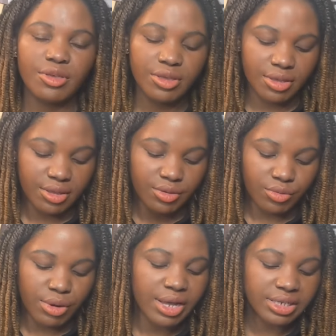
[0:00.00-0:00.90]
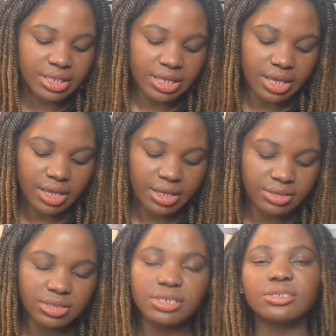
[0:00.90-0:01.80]
in Gwanhee
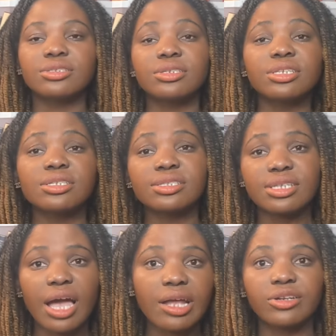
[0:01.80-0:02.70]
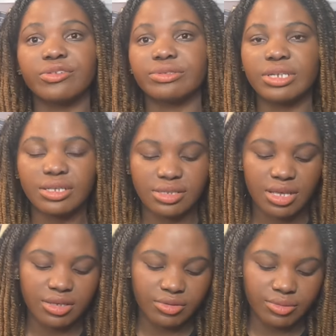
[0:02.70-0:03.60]
and Jinseok is kind of
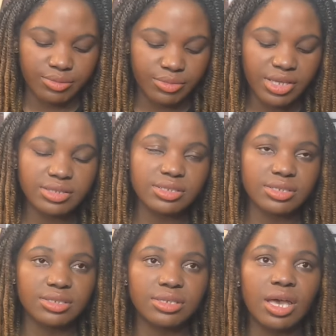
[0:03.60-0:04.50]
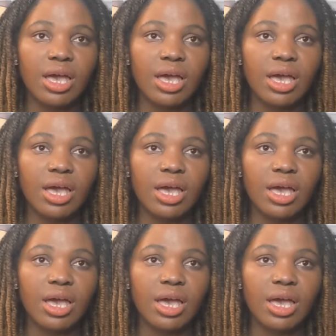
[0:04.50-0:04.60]
interested in Minji.